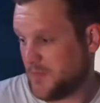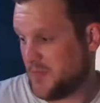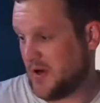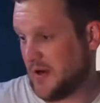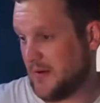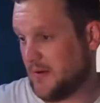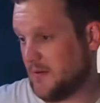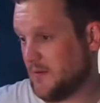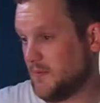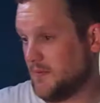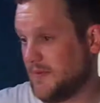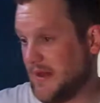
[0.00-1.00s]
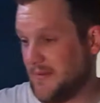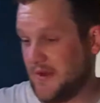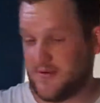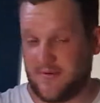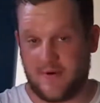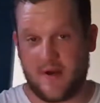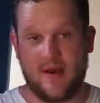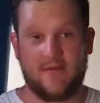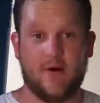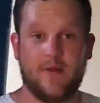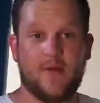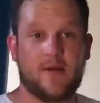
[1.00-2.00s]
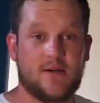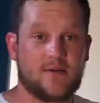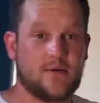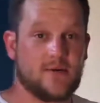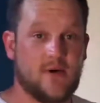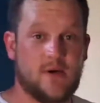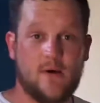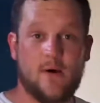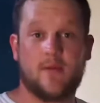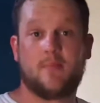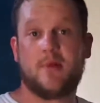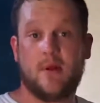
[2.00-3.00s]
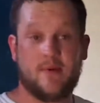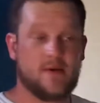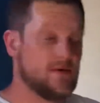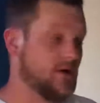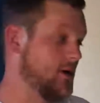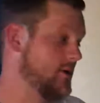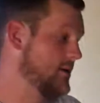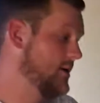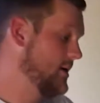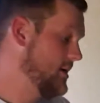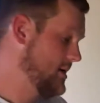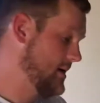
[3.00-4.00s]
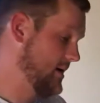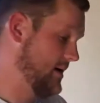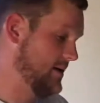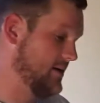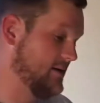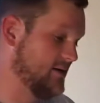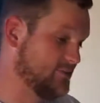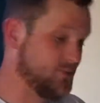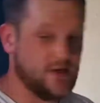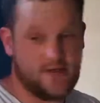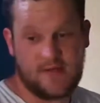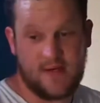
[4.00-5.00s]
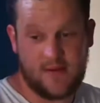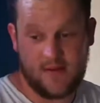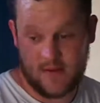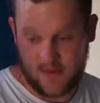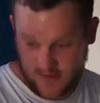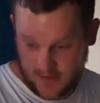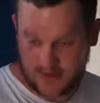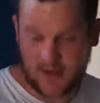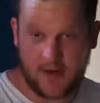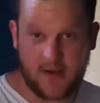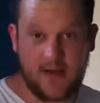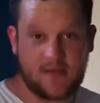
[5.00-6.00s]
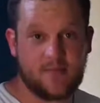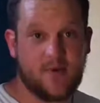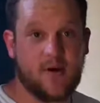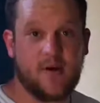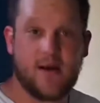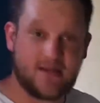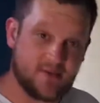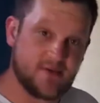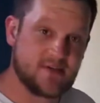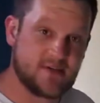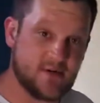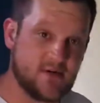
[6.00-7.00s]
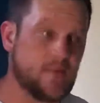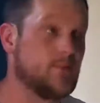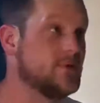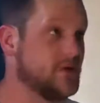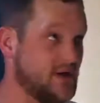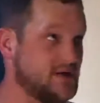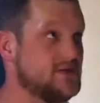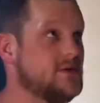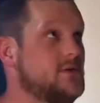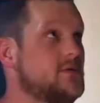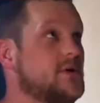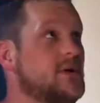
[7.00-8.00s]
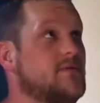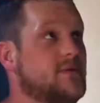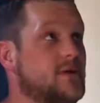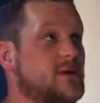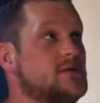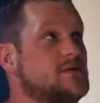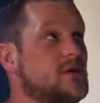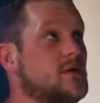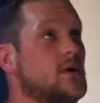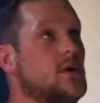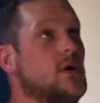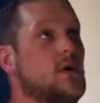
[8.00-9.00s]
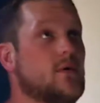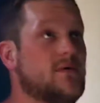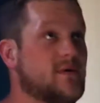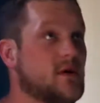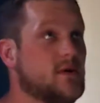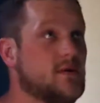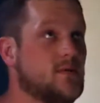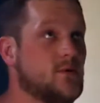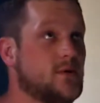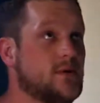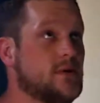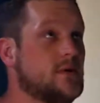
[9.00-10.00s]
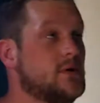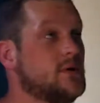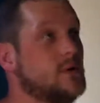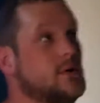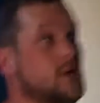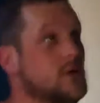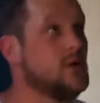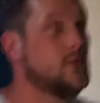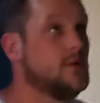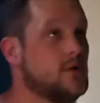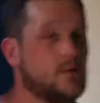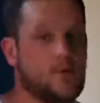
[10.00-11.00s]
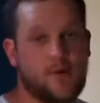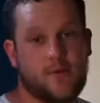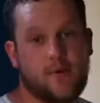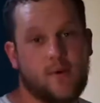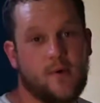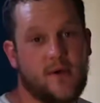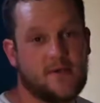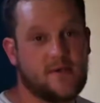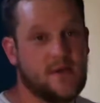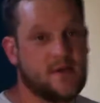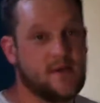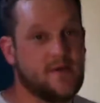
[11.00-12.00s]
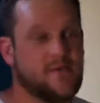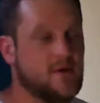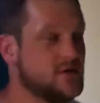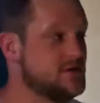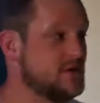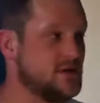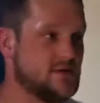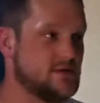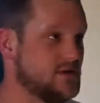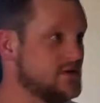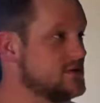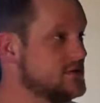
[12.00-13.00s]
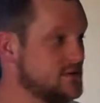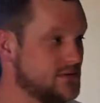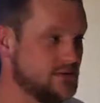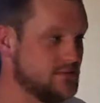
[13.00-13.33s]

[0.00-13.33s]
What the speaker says: But that means we've got to have all the electrical done, all the plumbing done, and this place, the skirting has to be on. It has to be sealed up with an AC unit and everything. So we've got a little more than 3 weeks to get that finished, and it's just